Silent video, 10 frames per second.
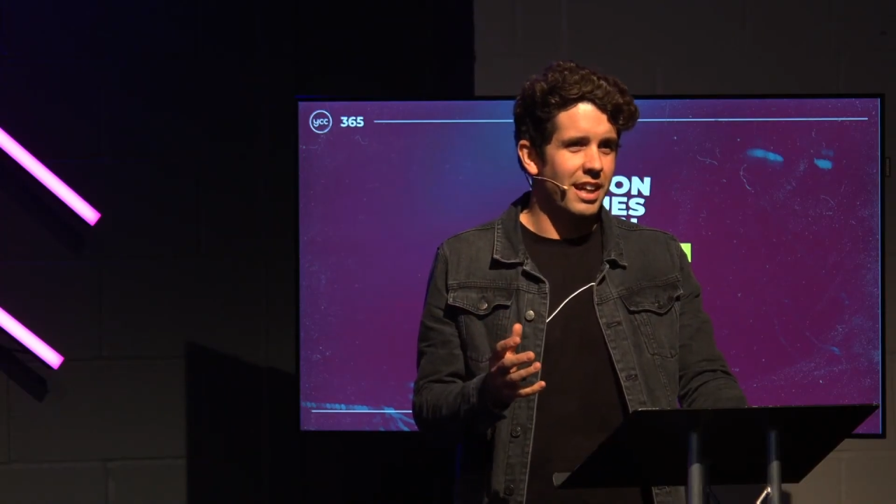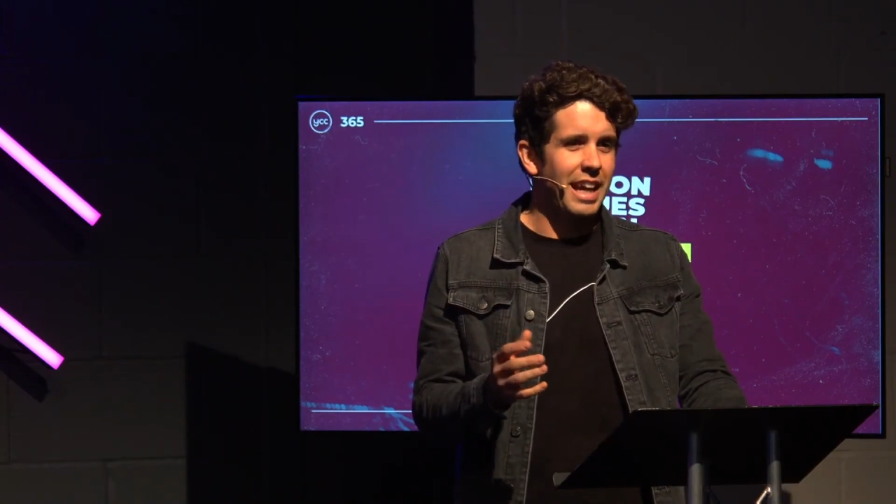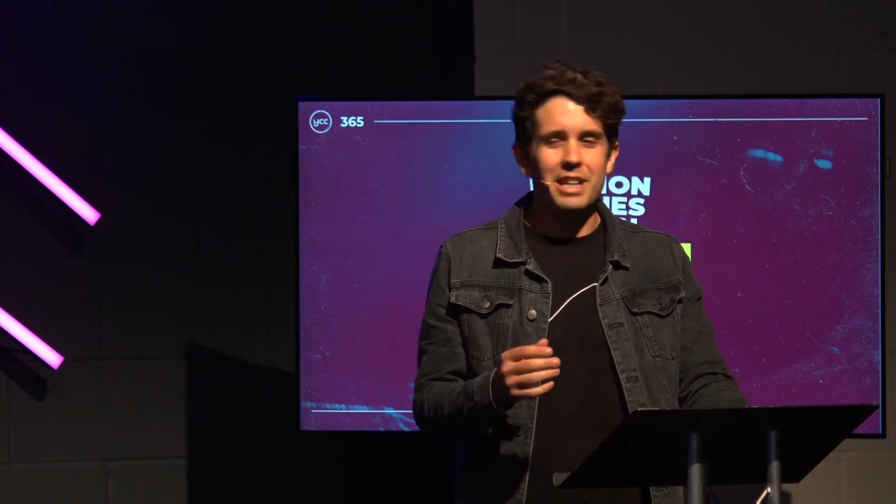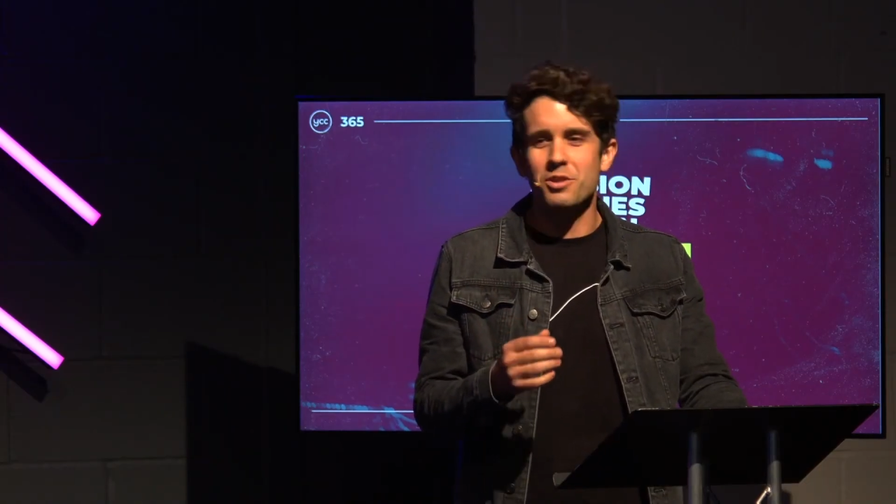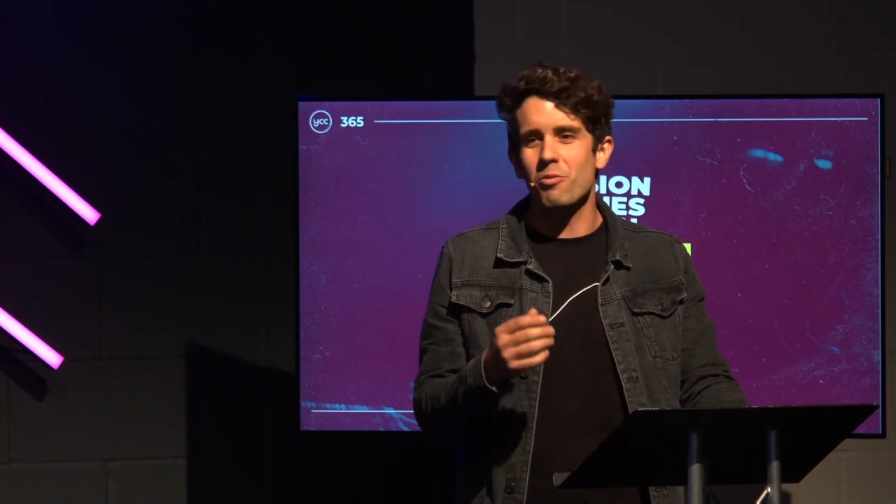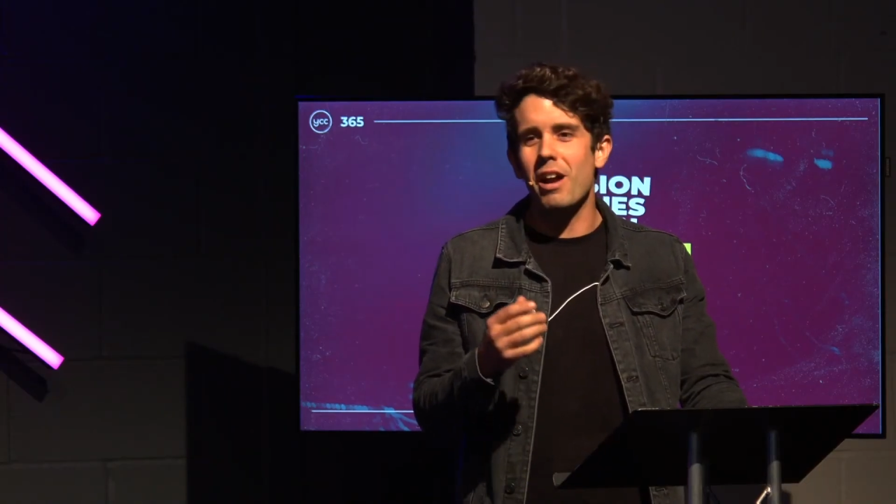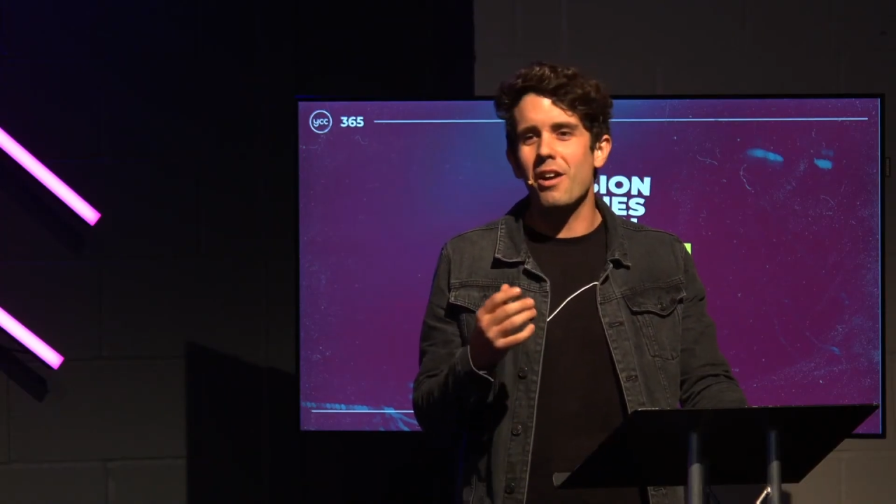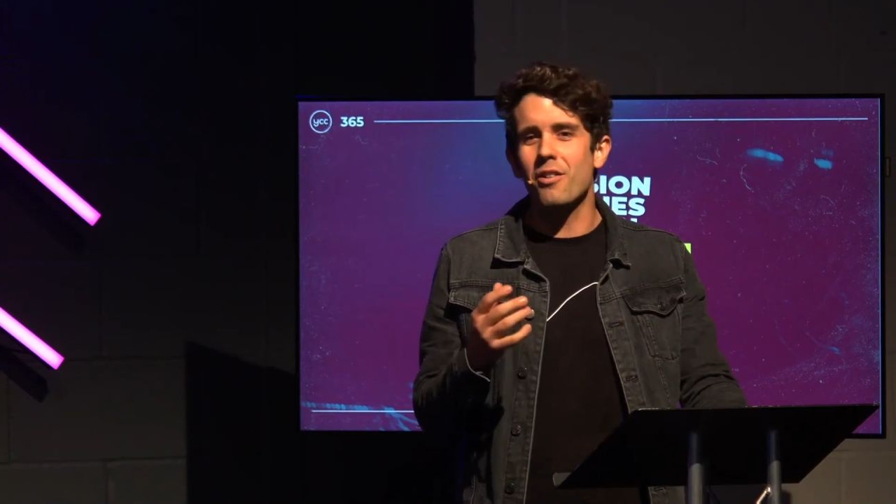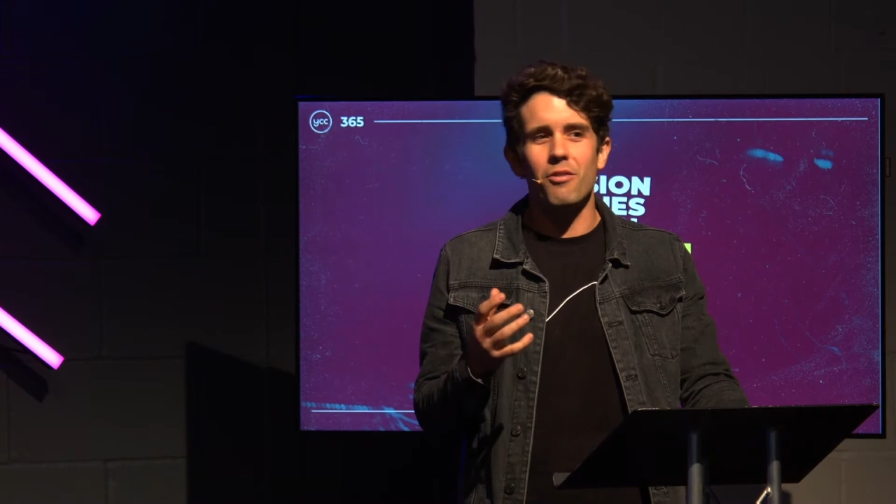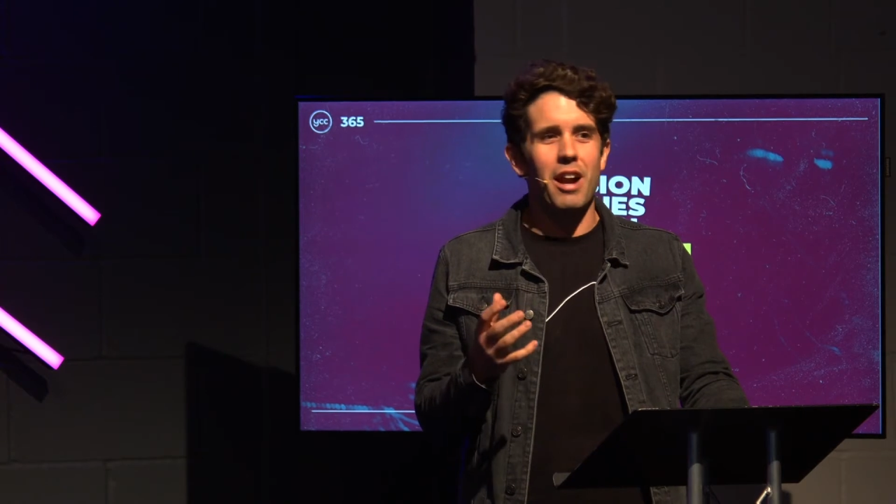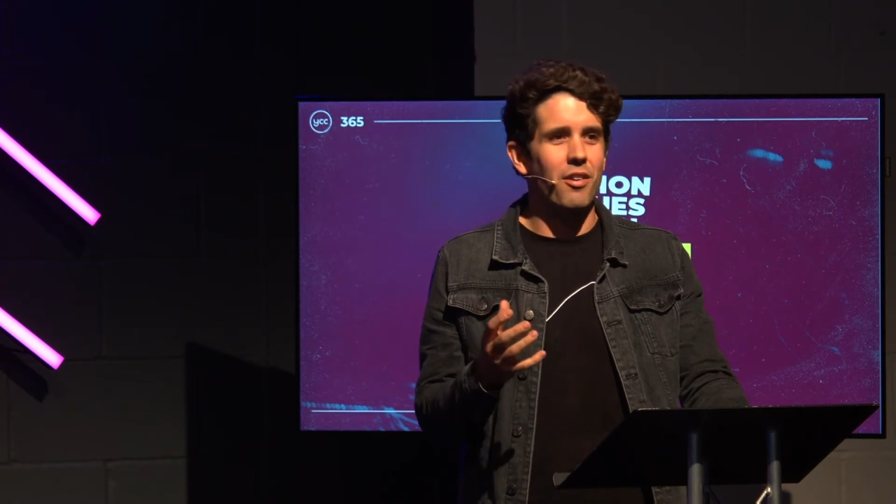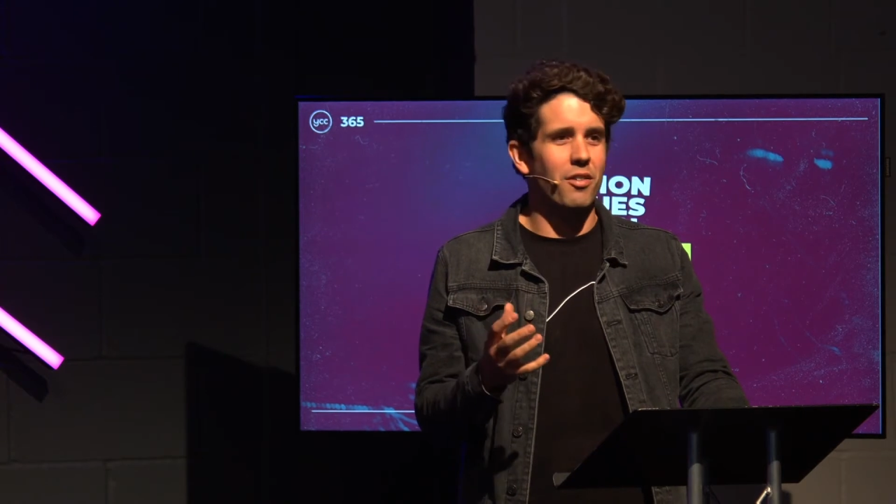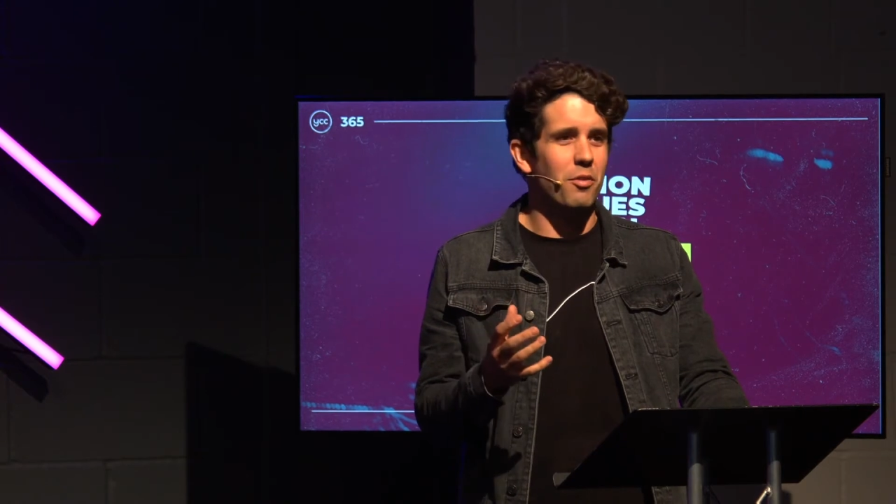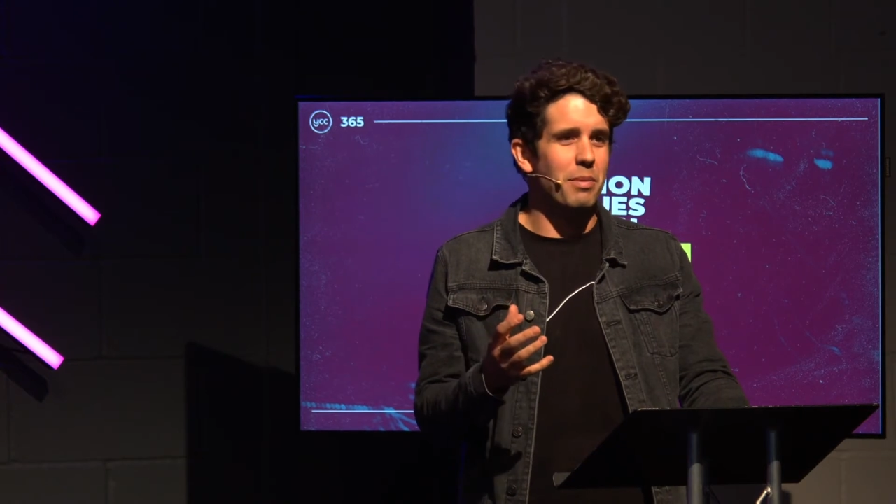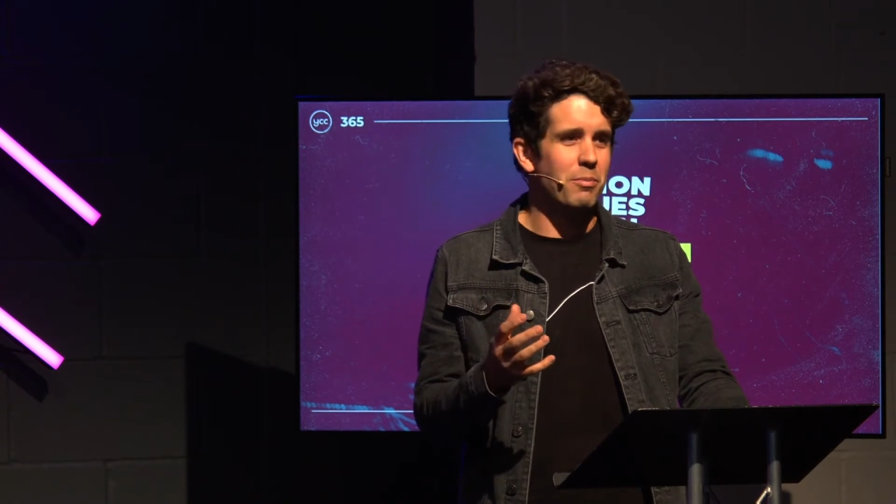It is rarer and rarer
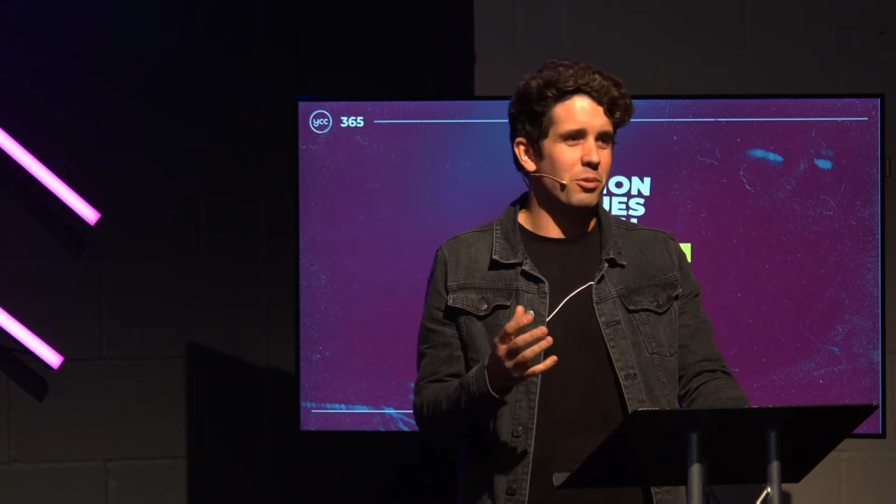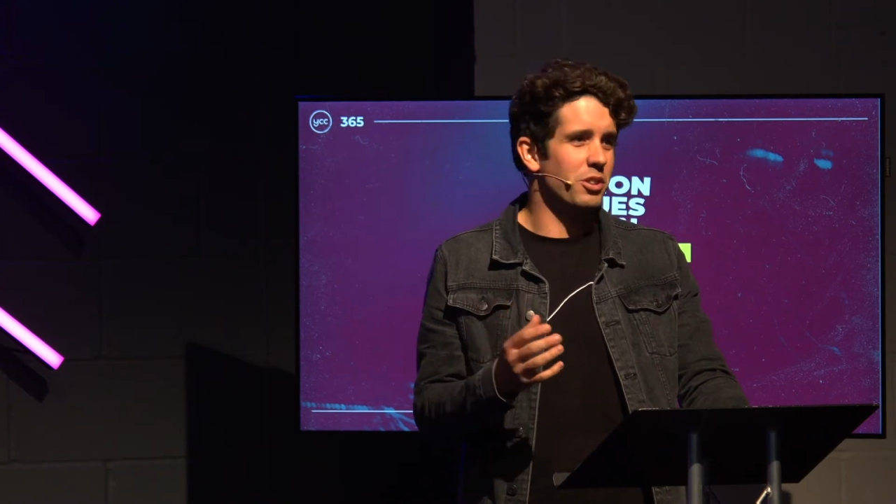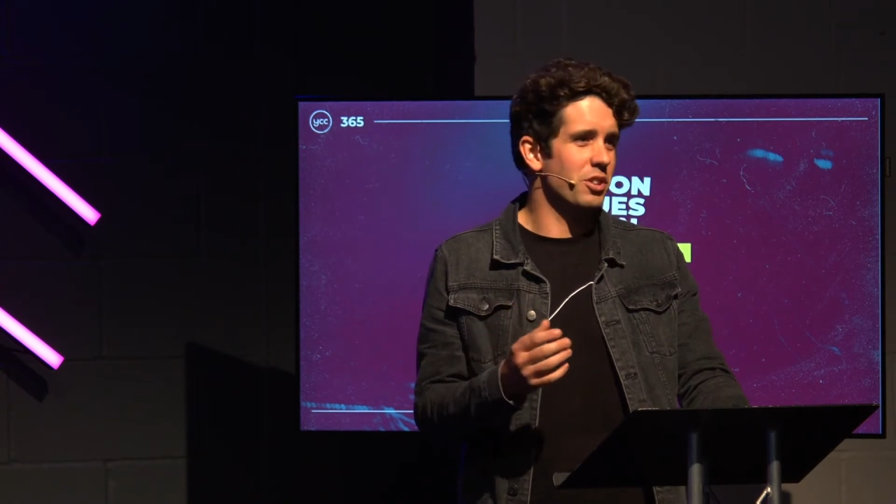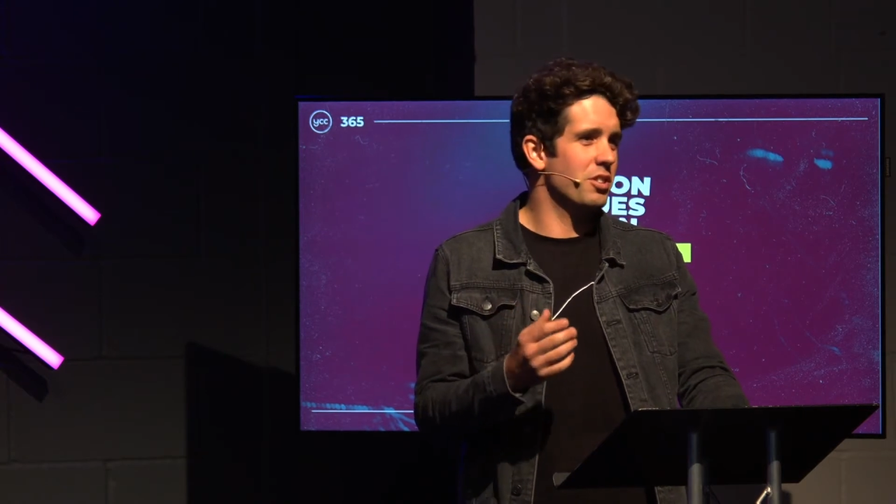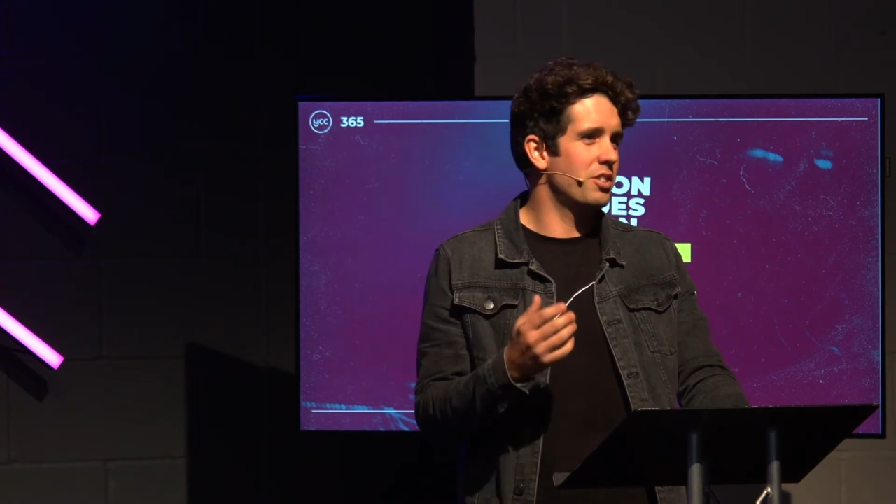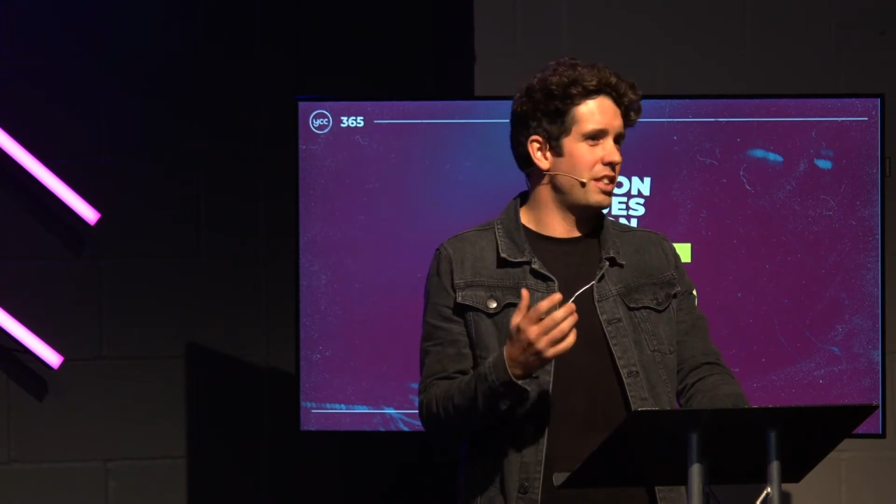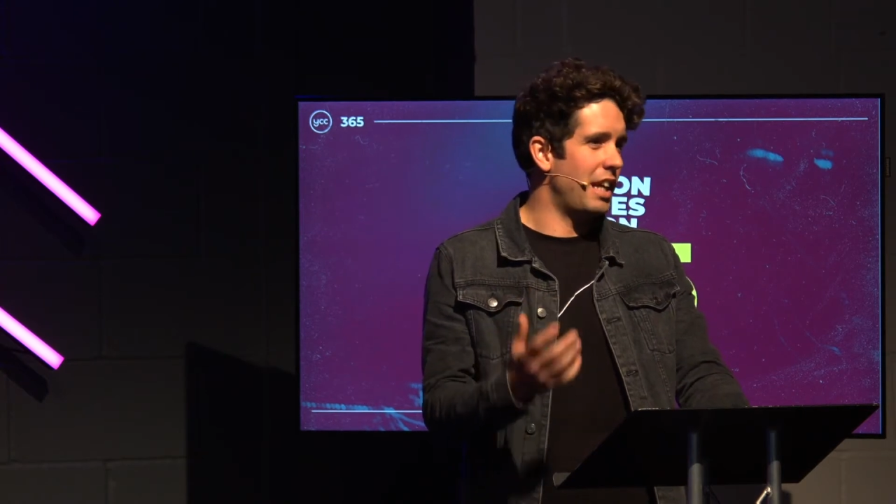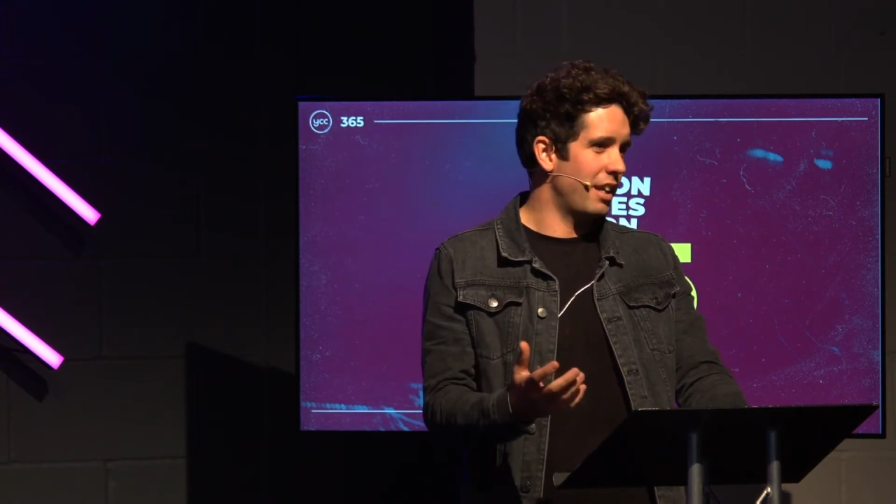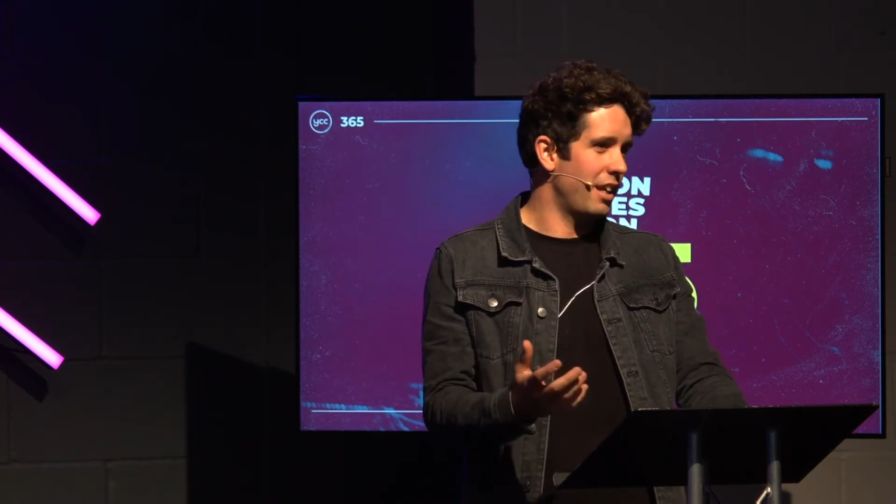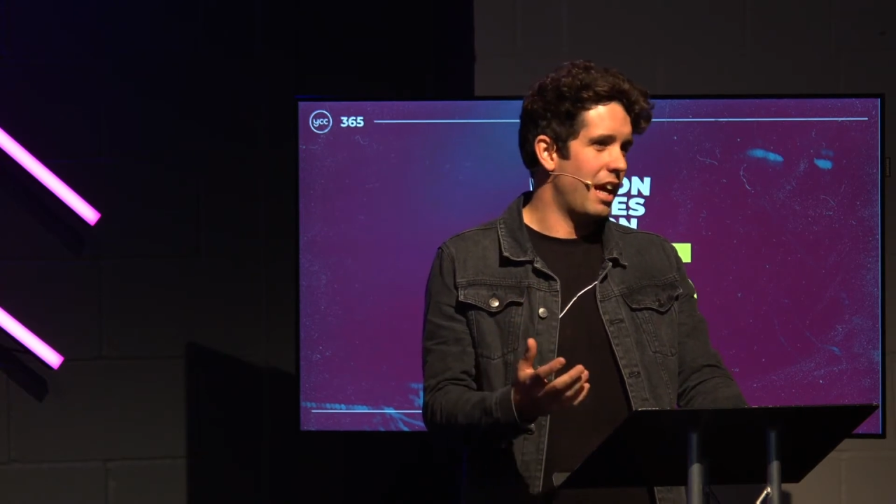for people to just sit